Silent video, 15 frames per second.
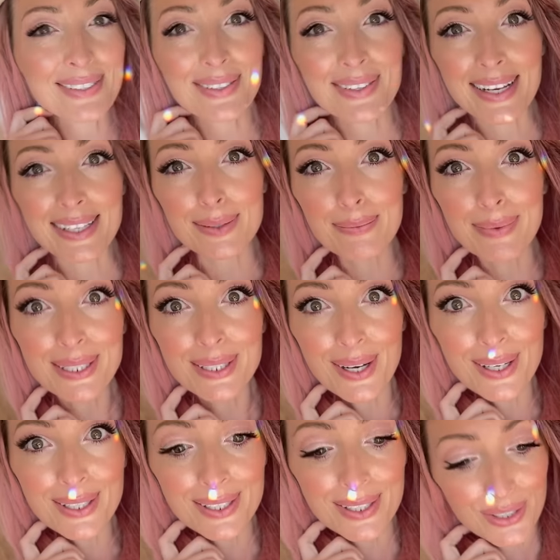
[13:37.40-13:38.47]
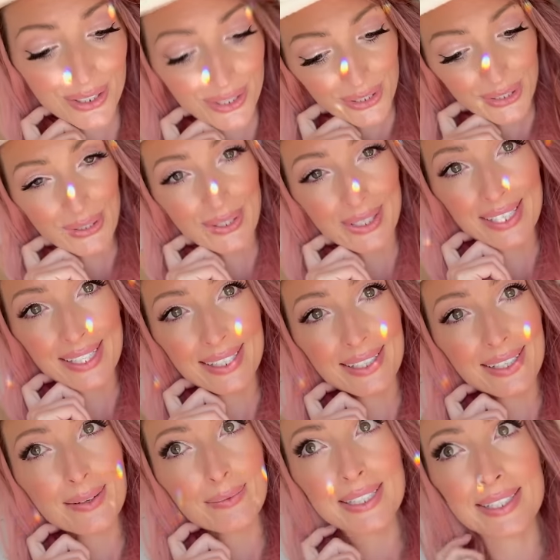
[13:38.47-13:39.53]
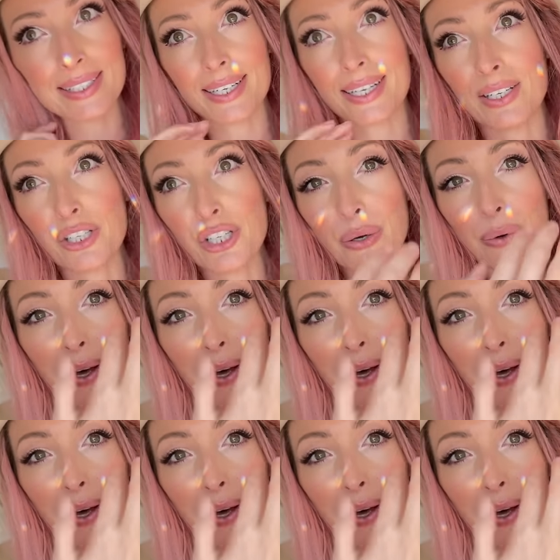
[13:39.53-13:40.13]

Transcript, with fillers: so that's my sausage story and I'm sticking to